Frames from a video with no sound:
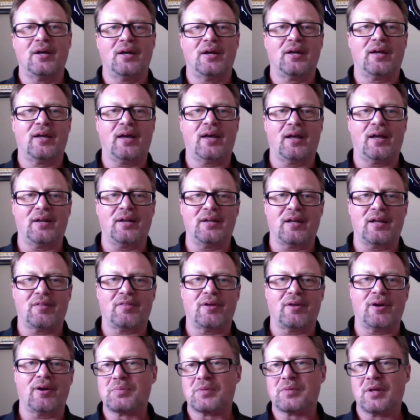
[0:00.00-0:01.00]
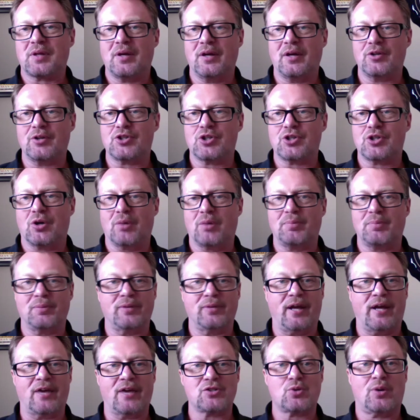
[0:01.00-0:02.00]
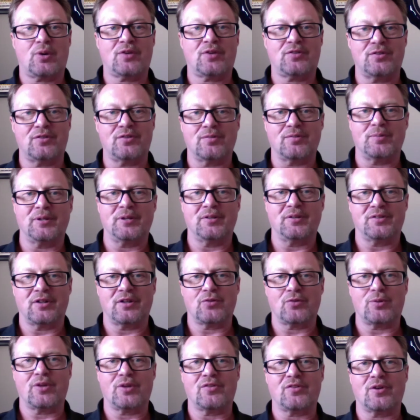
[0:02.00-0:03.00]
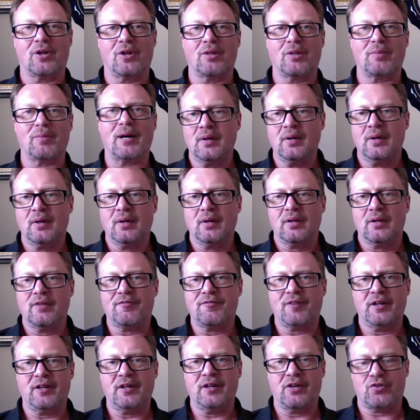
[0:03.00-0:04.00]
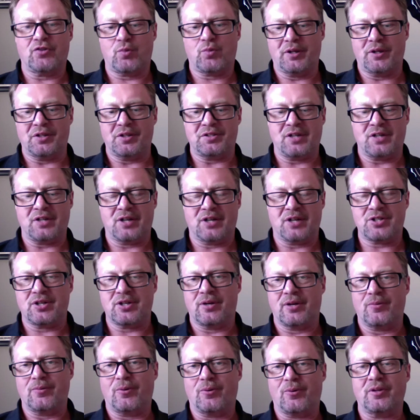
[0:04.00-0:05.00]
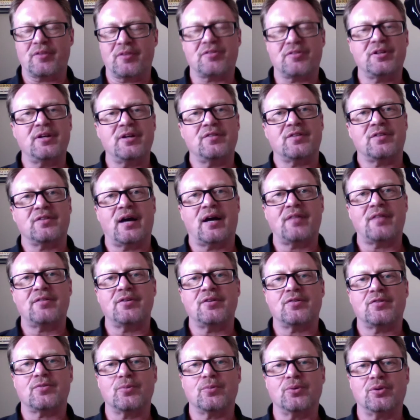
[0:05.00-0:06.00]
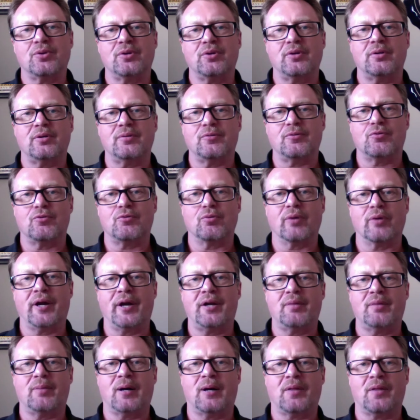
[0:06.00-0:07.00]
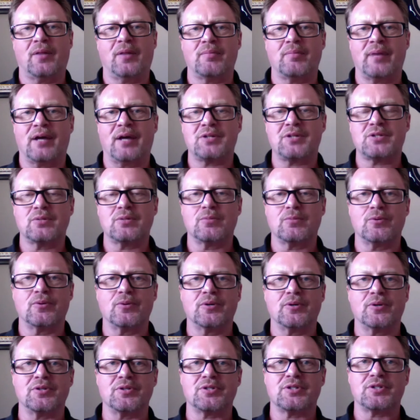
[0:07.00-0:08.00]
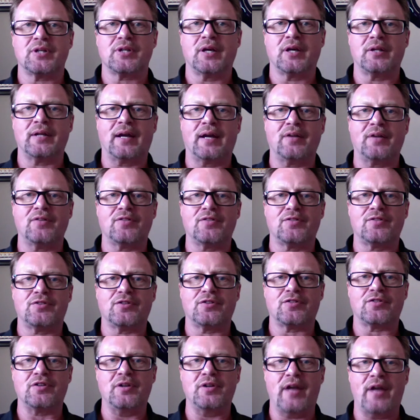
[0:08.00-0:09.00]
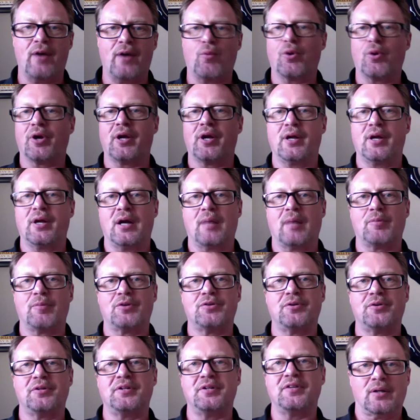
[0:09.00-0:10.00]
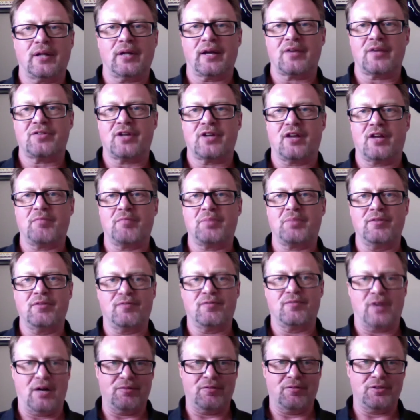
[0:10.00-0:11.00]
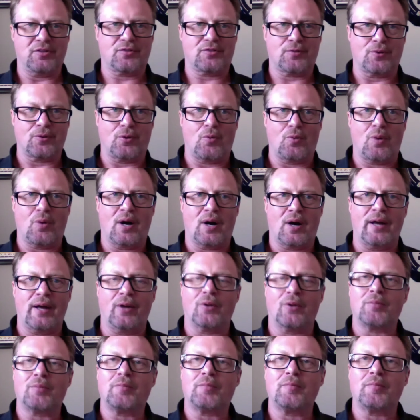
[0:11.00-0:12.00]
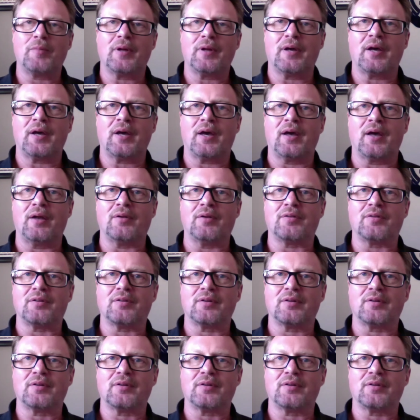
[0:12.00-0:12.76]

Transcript: can get there and show up and ask questions because that's what it's all about. And finally, I just wanted to touch on one of the things that I think is really great about the Master Brewers, and that is just networking opportunities. I said I've been involved in this for a while, and